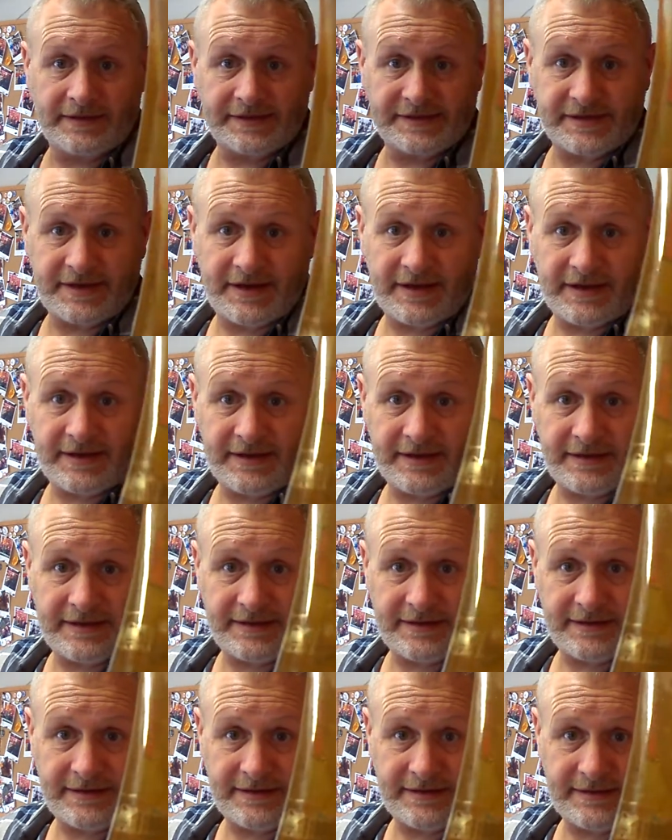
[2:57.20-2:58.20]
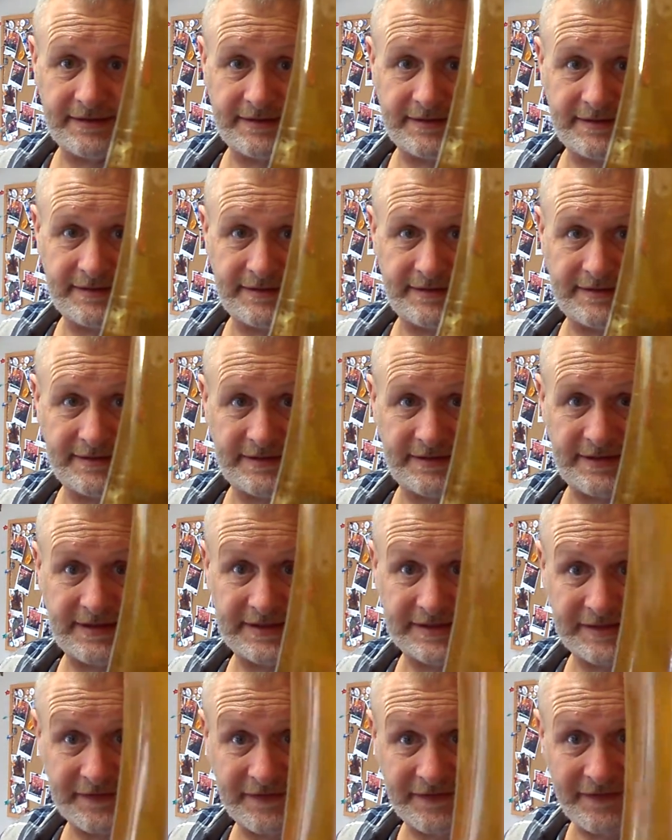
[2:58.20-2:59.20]
can see
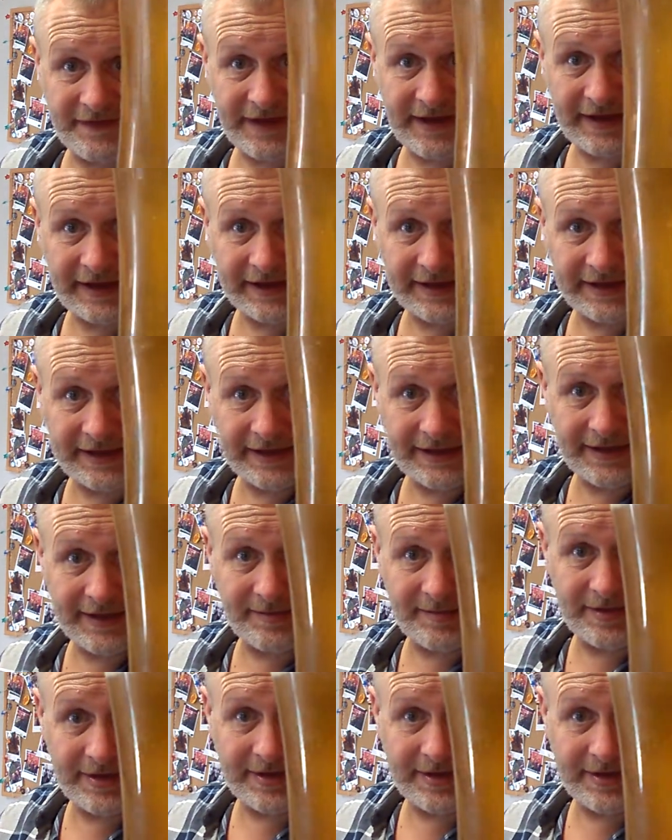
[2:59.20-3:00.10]
it's a fairly clear